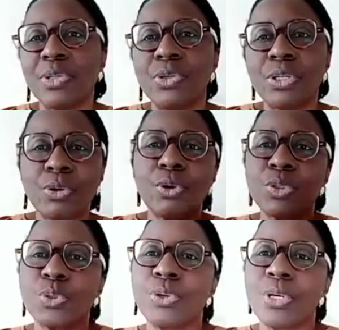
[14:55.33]
You can
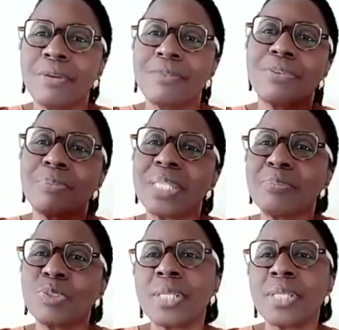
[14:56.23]
also, from time
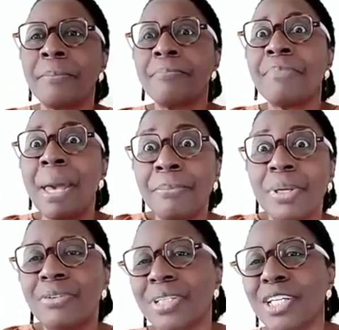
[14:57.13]
to time, pepper the
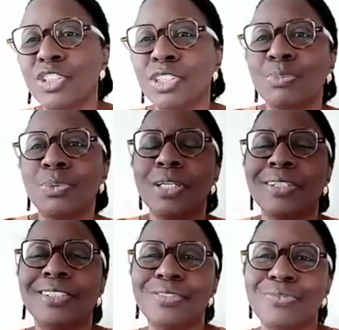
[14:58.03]
relationship with
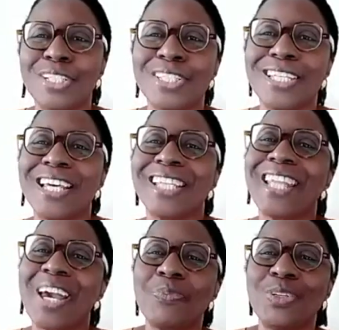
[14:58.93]
different
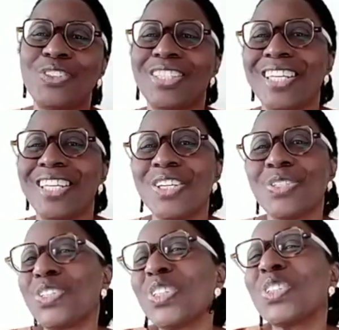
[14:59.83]
languages. So it's
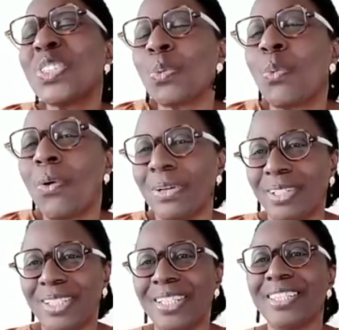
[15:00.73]
not just the one
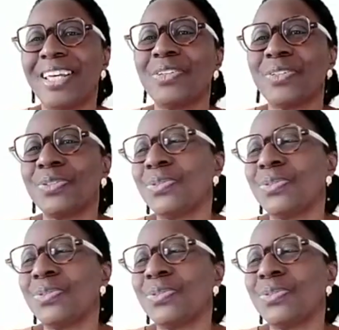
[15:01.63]
that you can do.